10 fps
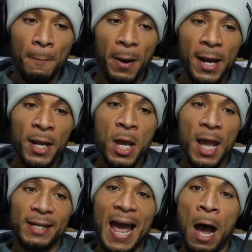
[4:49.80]
But
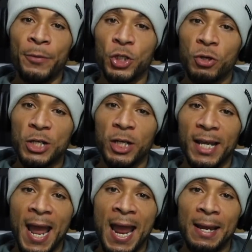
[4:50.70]
down the stretch of
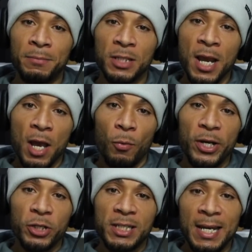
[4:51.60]
games, what
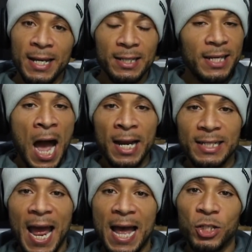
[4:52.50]
you're seeing is
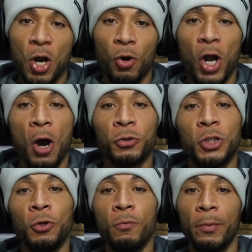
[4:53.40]
Giannis has no
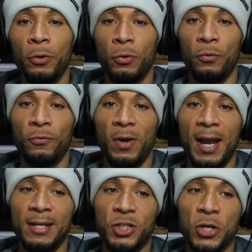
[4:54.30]
go-to move.
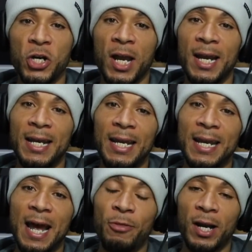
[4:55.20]
And so you're going to need
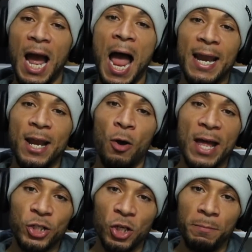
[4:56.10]
another guy, and I know
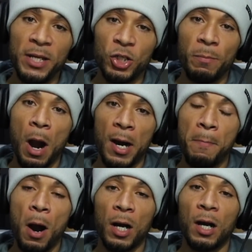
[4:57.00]
that should be
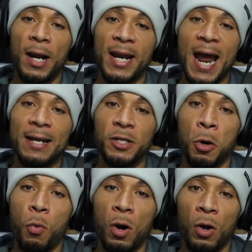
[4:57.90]
Jabari Parker in an
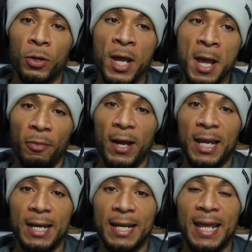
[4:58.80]
ideal world, that
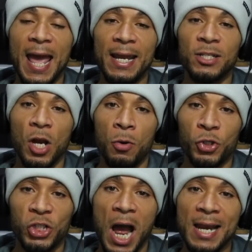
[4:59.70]
can get his own
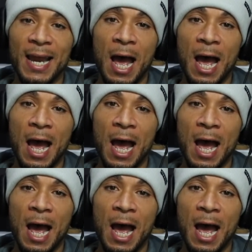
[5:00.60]
shot